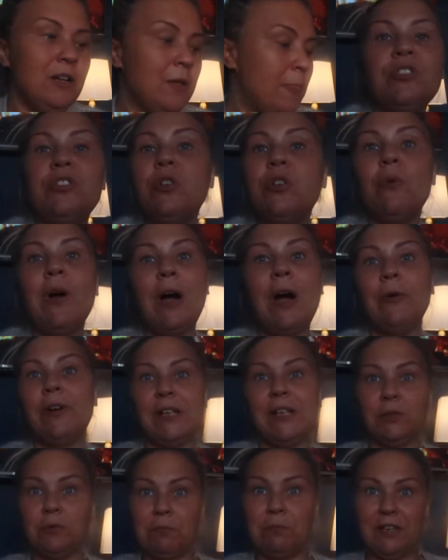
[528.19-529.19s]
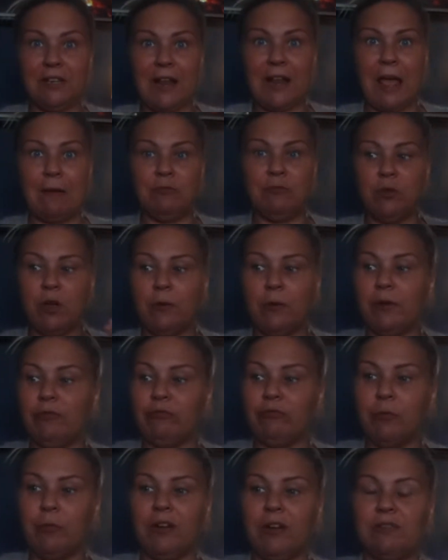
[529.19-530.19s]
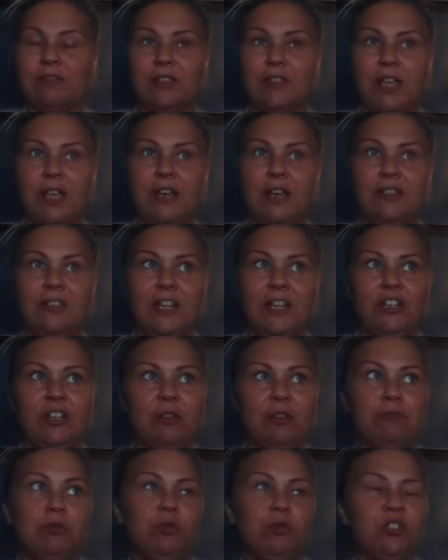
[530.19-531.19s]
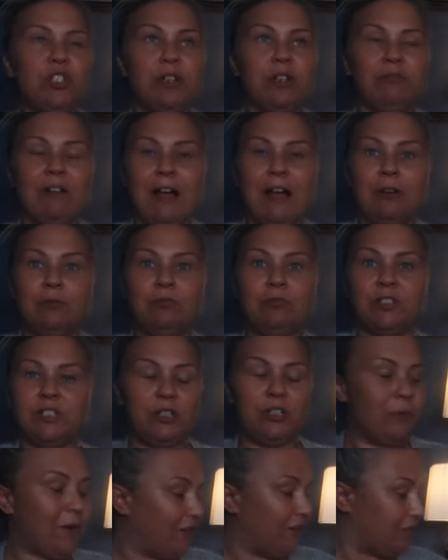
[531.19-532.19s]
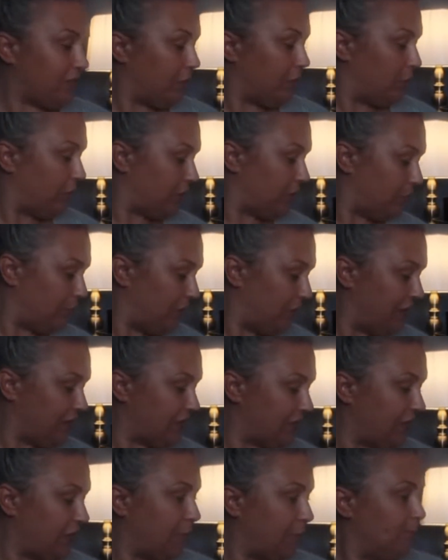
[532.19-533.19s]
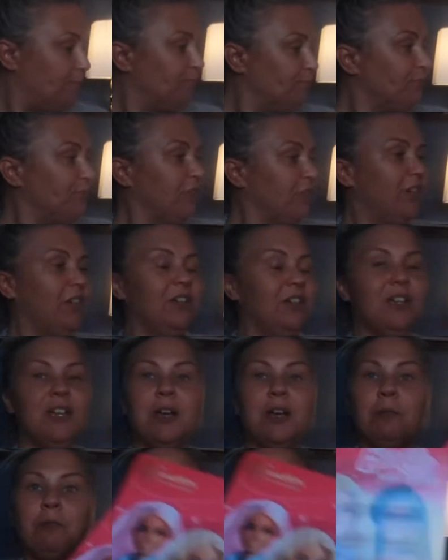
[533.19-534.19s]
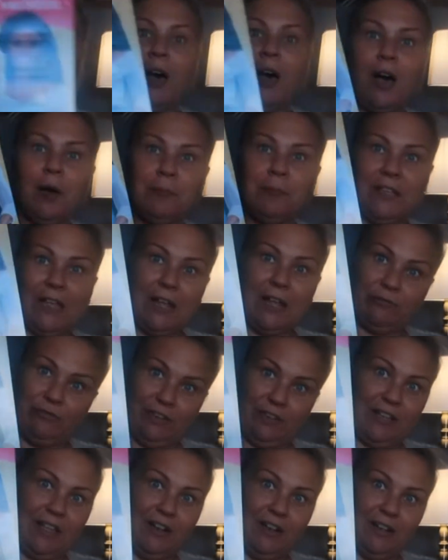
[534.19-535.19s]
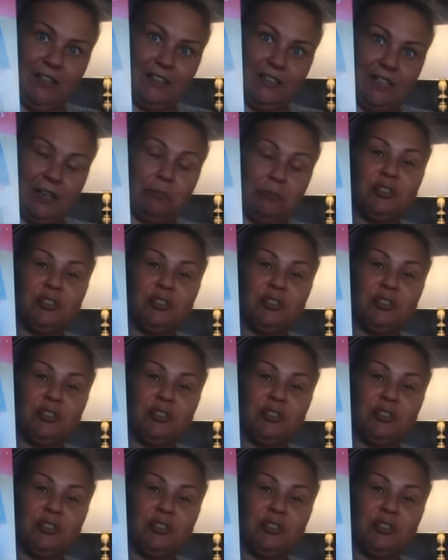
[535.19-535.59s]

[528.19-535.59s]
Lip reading: You know how it is with B&M, you go in for one thing and then you're mooching around and you end up with a bloody Barbie advent calendar.